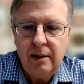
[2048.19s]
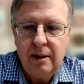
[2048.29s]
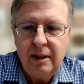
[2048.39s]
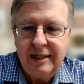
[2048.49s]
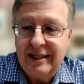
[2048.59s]

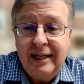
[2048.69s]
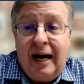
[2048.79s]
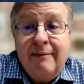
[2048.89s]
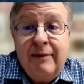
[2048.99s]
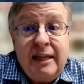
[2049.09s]
Because again,
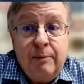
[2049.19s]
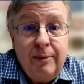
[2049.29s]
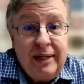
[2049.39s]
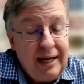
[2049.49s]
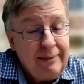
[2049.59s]
I'm at the moment,
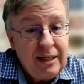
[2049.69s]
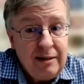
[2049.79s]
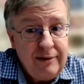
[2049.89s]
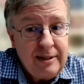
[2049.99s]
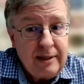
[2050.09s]
I'm not
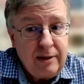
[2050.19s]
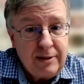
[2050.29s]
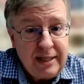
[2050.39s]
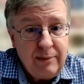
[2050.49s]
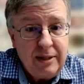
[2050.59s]
convinced that there's
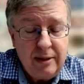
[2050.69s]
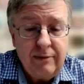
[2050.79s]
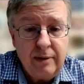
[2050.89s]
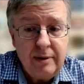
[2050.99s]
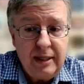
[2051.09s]
that much
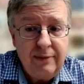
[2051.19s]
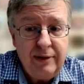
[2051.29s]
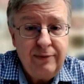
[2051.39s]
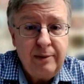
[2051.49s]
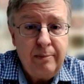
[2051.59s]
difference, even
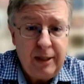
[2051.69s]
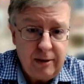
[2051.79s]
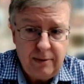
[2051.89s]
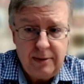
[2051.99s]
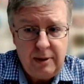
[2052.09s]
if it
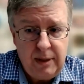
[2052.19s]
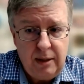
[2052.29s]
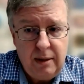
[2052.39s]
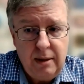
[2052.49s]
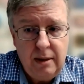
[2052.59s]
appears to
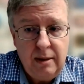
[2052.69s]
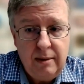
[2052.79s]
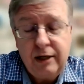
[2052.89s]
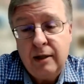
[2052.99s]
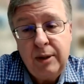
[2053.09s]
be. I
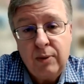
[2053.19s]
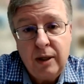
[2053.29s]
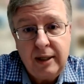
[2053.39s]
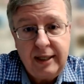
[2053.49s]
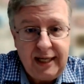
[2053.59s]
could be
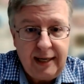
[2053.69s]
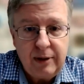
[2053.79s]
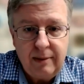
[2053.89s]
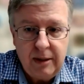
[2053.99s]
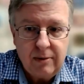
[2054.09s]
wrong. I'd
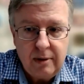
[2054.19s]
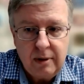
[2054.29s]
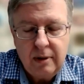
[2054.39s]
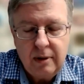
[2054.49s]
happily be wrong.